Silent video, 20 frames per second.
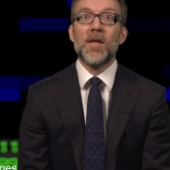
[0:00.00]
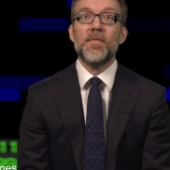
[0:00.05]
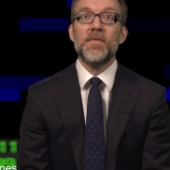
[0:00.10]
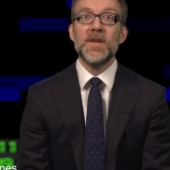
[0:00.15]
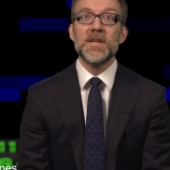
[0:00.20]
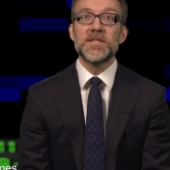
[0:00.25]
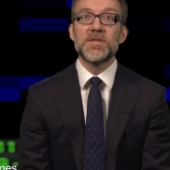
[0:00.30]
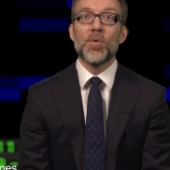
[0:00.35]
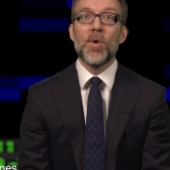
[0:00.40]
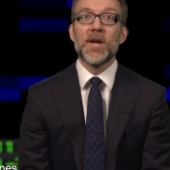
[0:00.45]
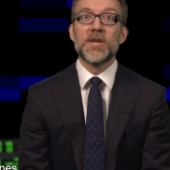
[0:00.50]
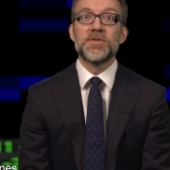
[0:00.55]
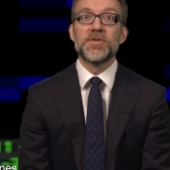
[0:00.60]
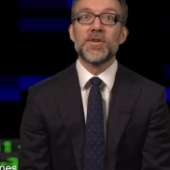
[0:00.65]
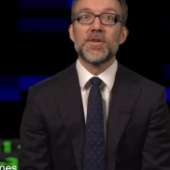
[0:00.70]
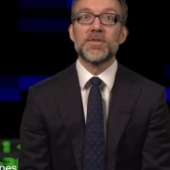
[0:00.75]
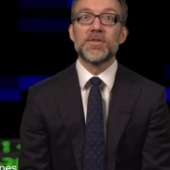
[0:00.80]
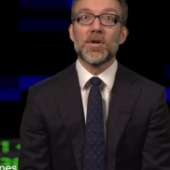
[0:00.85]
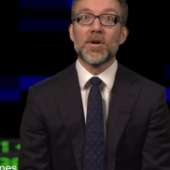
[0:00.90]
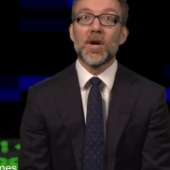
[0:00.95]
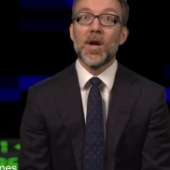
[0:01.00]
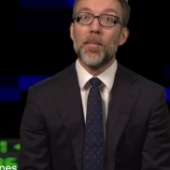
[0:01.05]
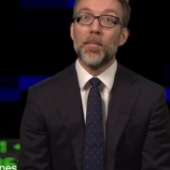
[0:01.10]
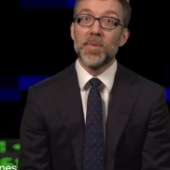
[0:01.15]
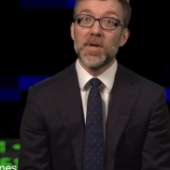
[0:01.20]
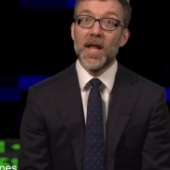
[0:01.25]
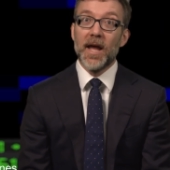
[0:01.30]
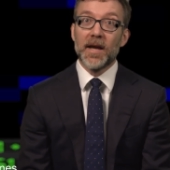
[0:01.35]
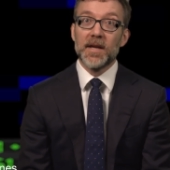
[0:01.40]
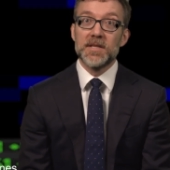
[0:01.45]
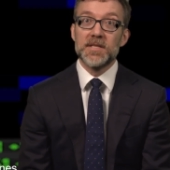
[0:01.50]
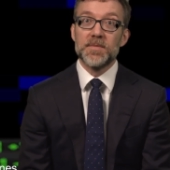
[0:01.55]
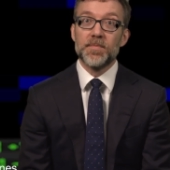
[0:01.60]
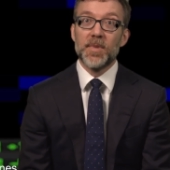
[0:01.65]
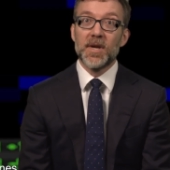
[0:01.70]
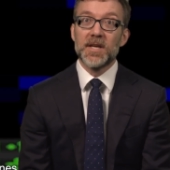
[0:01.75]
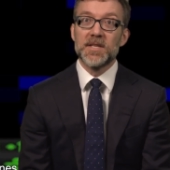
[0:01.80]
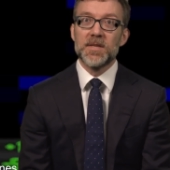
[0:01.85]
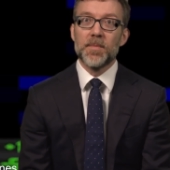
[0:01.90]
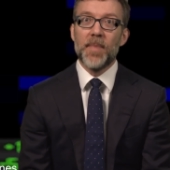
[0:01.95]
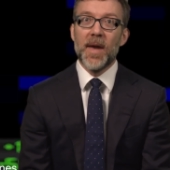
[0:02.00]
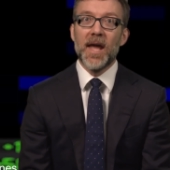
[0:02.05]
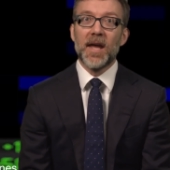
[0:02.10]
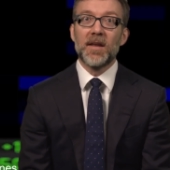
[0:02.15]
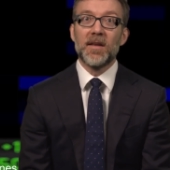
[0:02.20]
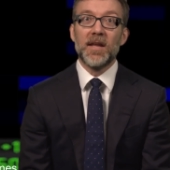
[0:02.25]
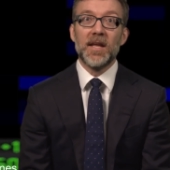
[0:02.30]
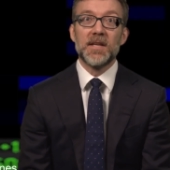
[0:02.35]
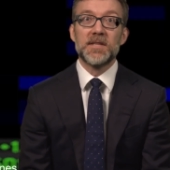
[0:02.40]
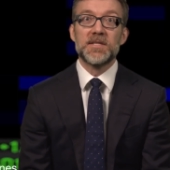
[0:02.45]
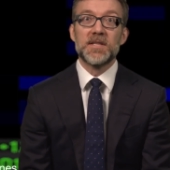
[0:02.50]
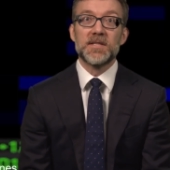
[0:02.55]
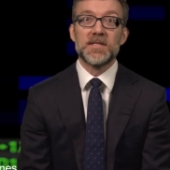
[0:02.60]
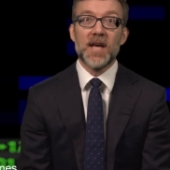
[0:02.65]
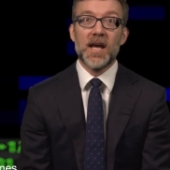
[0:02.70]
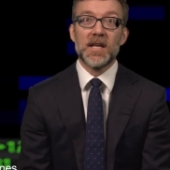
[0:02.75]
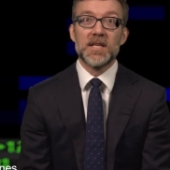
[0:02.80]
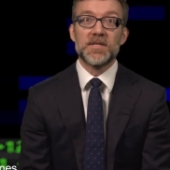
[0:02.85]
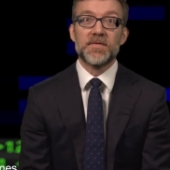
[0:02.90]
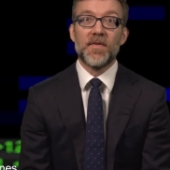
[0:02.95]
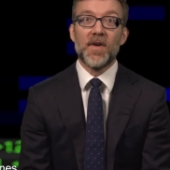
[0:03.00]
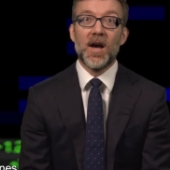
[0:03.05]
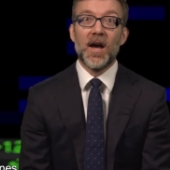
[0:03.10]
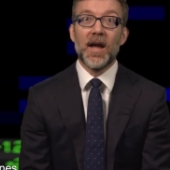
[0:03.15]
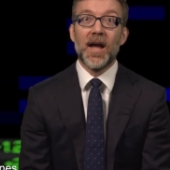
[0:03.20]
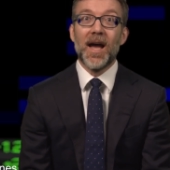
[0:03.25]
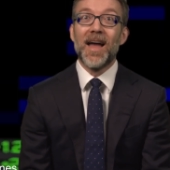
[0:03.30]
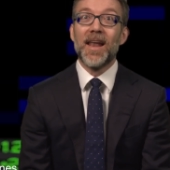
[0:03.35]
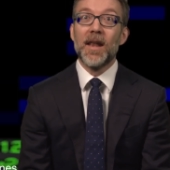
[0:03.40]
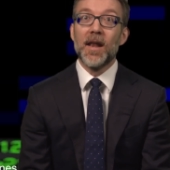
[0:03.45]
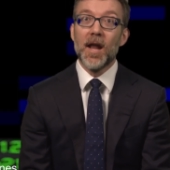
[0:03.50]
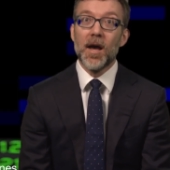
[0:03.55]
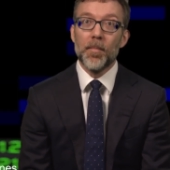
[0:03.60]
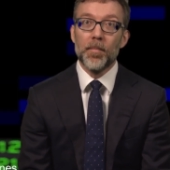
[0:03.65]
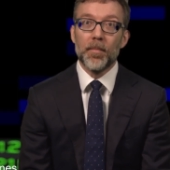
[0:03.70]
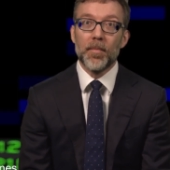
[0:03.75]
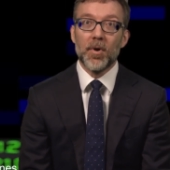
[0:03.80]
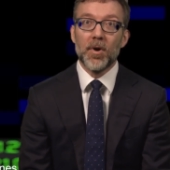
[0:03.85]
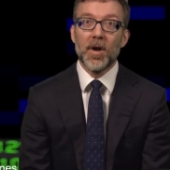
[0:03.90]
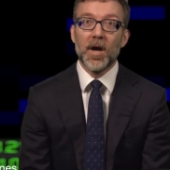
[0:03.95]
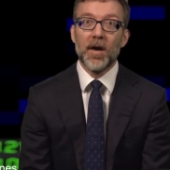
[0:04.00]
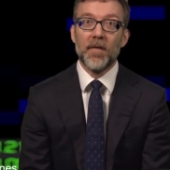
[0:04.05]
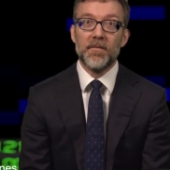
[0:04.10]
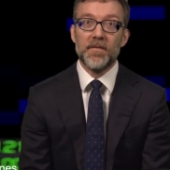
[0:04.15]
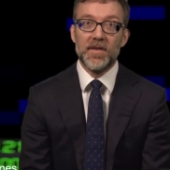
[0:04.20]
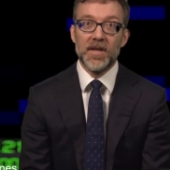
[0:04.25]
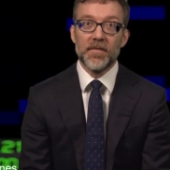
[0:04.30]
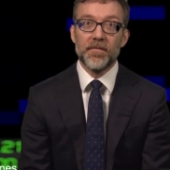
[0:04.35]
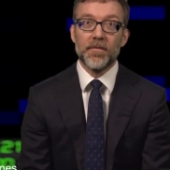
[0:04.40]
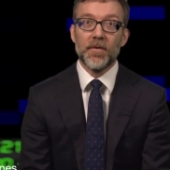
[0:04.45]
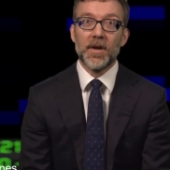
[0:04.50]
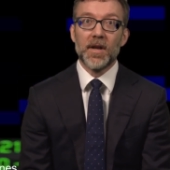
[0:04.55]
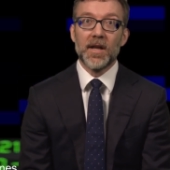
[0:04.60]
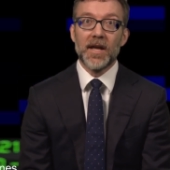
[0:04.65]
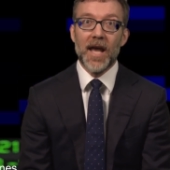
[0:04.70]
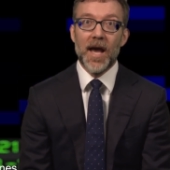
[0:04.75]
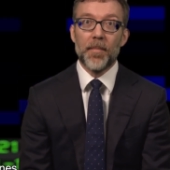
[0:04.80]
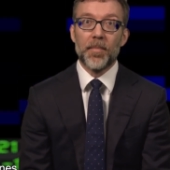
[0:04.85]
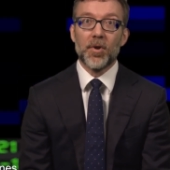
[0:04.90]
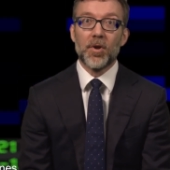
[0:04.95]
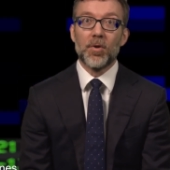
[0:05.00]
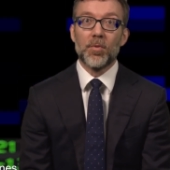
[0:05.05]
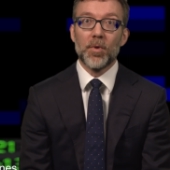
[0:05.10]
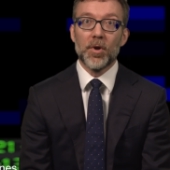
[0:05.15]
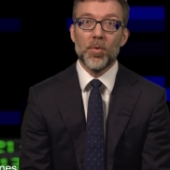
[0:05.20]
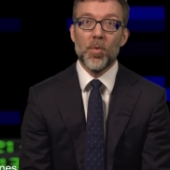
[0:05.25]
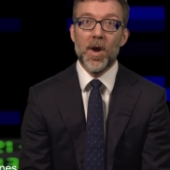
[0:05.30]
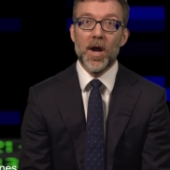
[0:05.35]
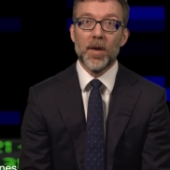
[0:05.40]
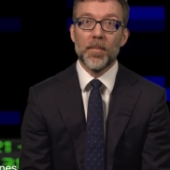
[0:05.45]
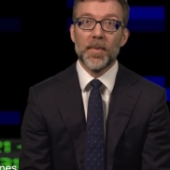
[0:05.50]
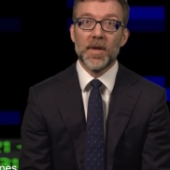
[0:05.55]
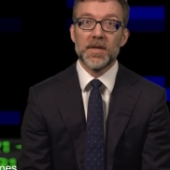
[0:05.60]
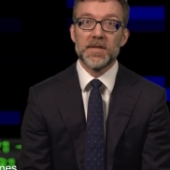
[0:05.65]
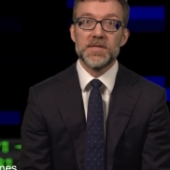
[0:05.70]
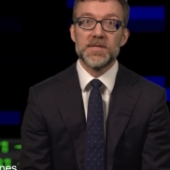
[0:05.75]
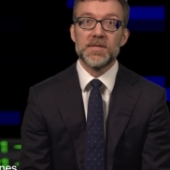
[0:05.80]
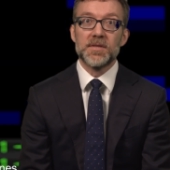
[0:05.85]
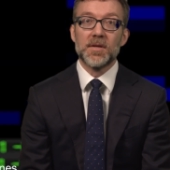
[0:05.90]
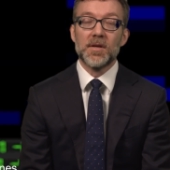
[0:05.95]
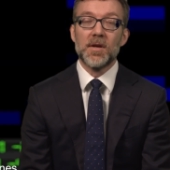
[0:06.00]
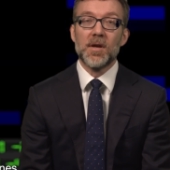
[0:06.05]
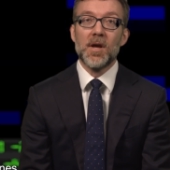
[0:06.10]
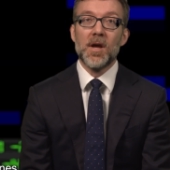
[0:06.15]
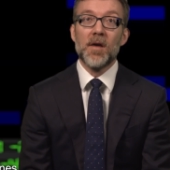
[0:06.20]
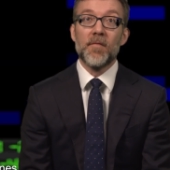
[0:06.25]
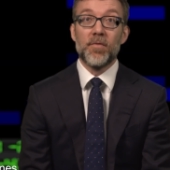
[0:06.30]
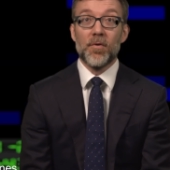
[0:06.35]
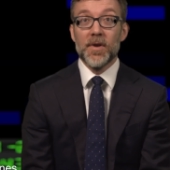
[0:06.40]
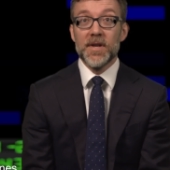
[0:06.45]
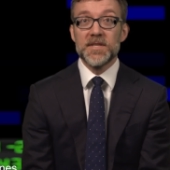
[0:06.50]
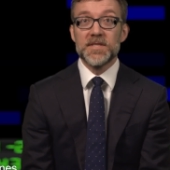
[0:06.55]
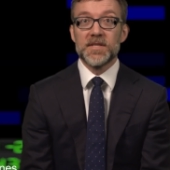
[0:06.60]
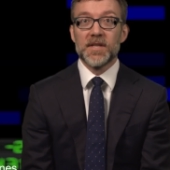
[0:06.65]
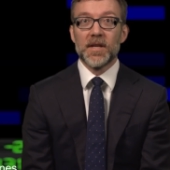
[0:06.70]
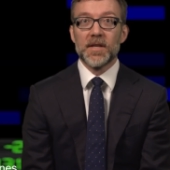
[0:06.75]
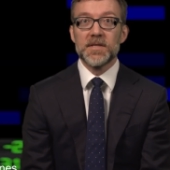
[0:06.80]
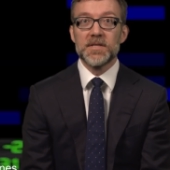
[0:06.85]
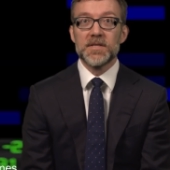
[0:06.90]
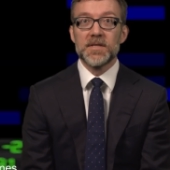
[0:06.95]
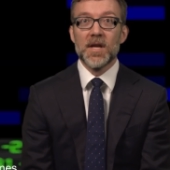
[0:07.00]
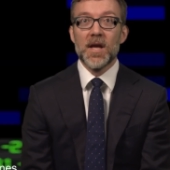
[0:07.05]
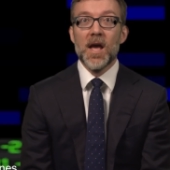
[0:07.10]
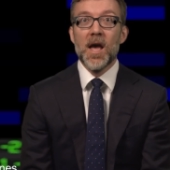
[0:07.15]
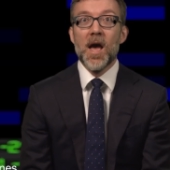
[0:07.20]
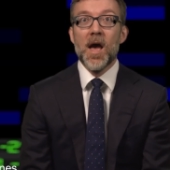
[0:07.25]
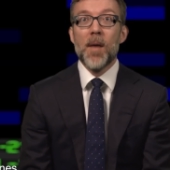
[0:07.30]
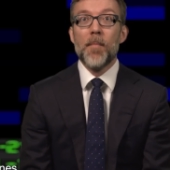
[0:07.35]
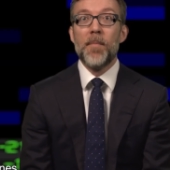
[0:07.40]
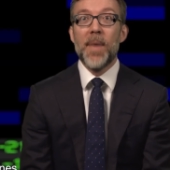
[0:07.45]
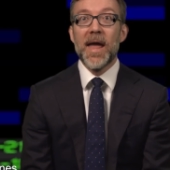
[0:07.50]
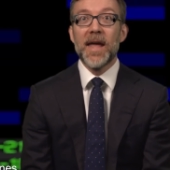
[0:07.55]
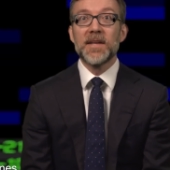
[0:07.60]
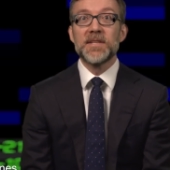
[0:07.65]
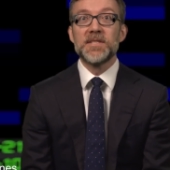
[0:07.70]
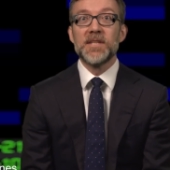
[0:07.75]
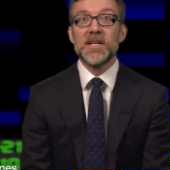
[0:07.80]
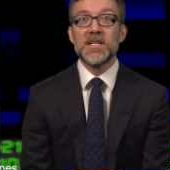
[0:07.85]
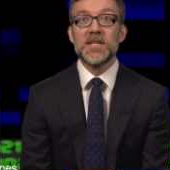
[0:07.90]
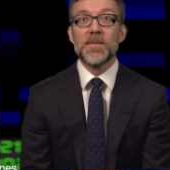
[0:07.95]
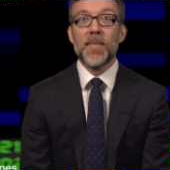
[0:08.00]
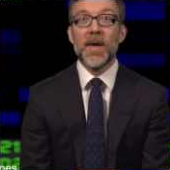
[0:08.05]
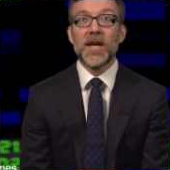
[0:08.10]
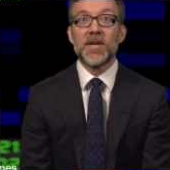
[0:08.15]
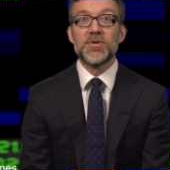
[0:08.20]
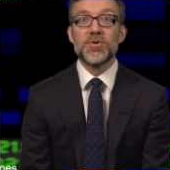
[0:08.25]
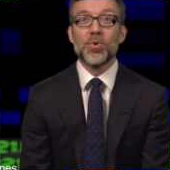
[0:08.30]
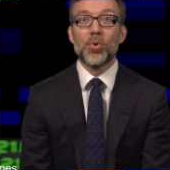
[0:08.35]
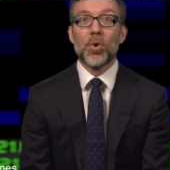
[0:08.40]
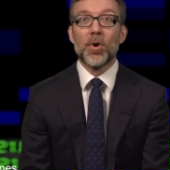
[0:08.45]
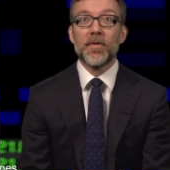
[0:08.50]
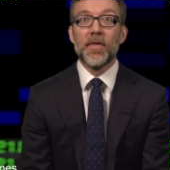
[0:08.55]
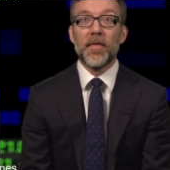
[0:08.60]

These questions are complex because a bank needs to satisfy a number of different capital requirements. For instance, banks need to make sure